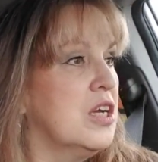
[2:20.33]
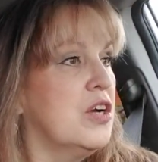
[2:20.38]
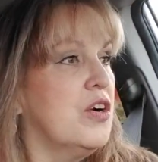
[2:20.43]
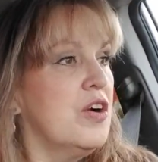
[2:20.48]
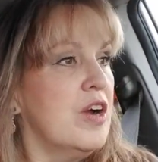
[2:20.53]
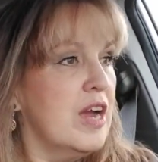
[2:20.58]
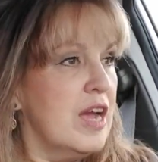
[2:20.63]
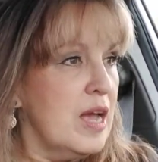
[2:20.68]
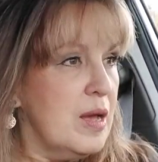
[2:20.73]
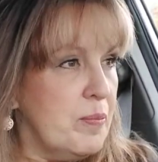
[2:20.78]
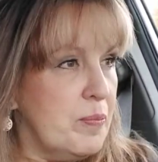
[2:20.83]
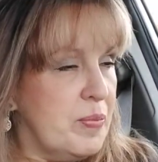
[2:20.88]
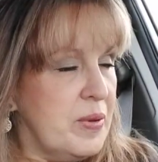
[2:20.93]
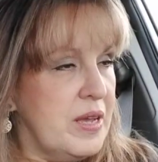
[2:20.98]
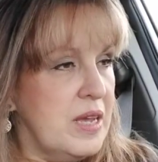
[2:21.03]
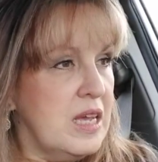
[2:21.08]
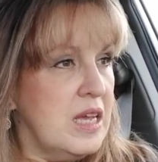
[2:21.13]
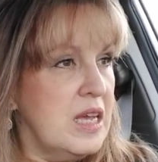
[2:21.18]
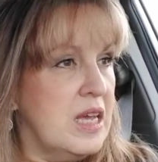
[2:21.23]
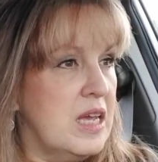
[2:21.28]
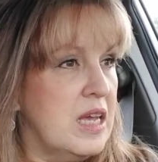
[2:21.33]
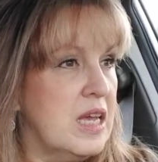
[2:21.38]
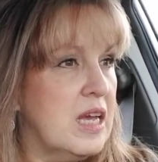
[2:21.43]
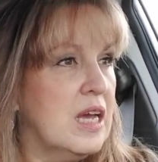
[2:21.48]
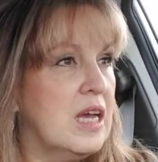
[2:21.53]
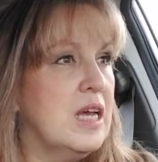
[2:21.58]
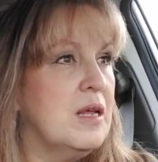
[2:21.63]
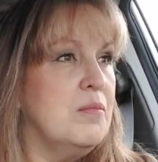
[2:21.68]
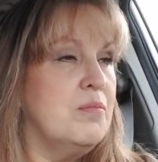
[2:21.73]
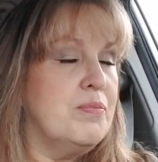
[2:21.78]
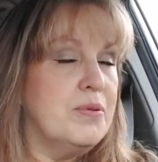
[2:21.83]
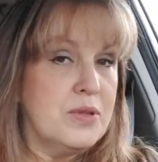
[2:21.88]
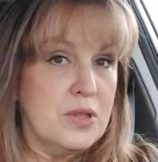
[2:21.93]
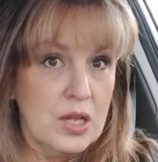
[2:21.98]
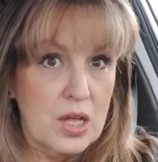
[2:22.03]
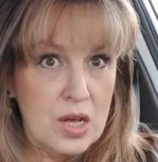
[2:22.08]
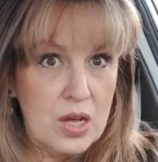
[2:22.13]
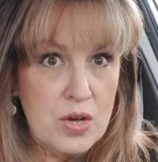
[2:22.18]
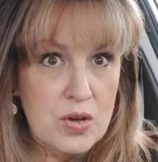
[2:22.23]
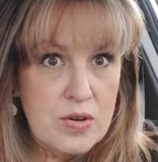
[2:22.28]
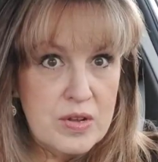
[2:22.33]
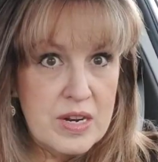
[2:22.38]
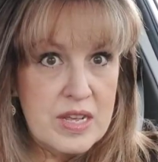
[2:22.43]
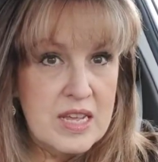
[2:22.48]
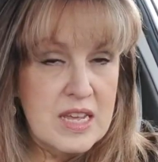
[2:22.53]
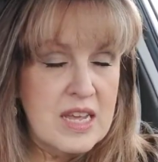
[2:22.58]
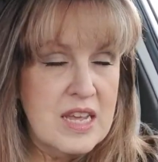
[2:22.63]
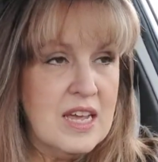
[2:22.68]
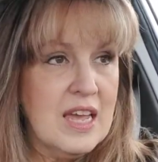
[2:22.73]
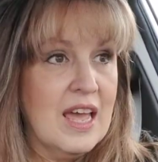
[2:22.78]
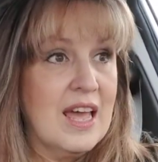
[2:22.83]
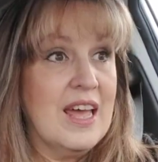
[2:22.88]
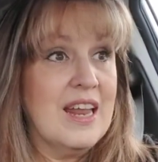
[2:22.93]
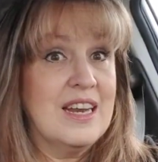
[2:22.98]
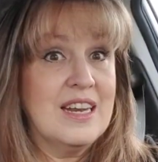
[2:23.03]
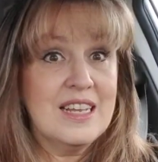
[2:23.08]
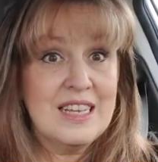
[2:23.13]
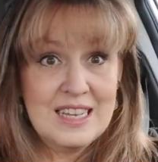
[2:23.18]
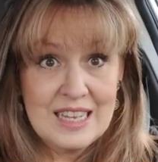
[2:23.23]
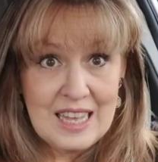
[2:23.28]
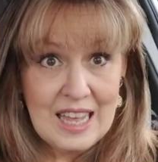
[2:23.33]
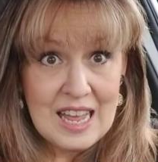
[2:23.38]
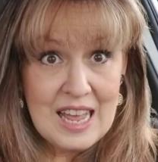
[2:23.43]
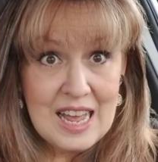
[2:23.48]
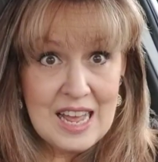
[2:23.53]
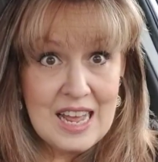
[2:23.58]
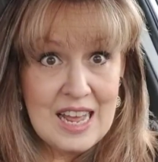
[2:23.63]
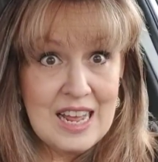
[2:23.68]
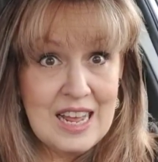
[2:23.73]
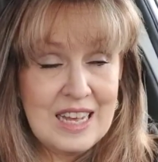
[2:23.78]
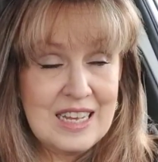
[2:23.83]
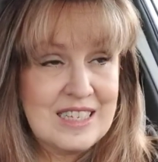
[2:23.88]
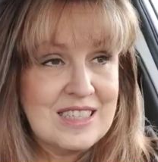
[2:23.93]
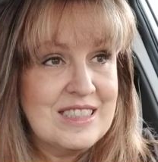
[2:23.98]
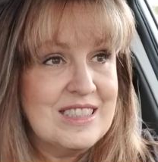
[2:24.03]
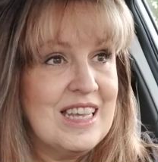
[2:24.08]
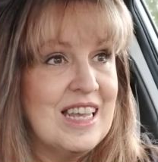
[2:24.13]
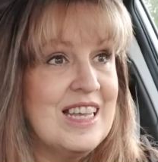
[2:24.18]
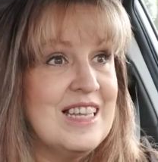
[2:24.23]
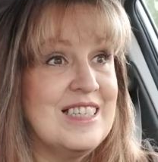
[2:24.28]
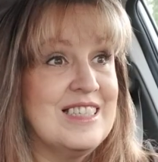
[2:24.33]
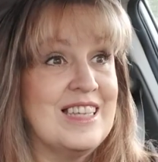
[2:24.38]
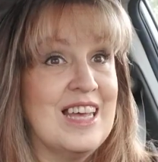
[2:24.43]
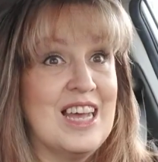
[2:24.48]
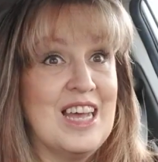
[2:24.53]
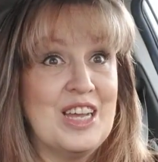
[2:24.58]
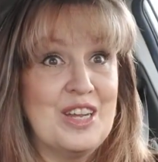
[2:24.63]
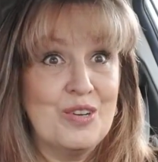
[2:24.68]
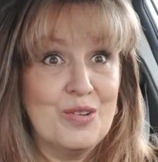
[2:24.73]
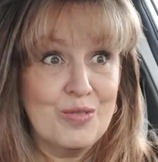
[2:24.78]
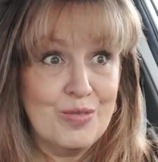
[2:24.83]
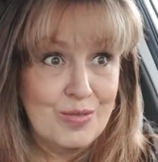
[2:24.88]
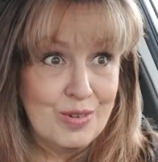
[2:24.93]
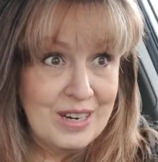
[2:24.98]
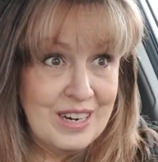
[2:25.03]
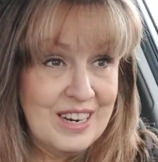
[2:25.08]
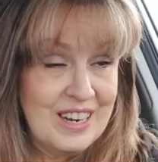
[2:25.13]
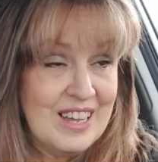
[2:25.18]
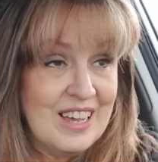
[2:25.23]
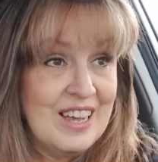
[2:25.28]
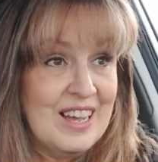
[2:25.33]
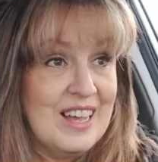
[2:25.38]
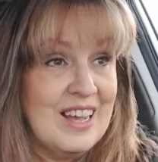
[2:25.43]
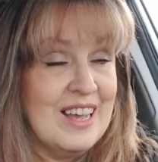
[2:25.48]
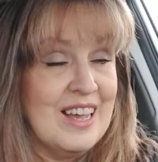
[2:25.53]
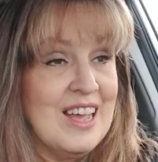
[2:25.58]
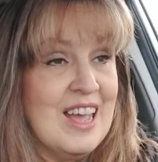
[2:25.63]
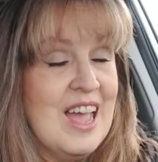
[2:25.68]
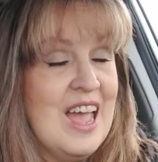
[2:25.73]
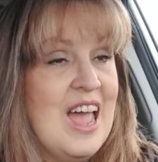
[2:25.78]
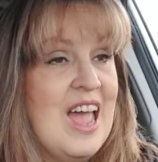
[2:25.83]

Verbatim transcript: cramping and bloating and gas and diarrhea,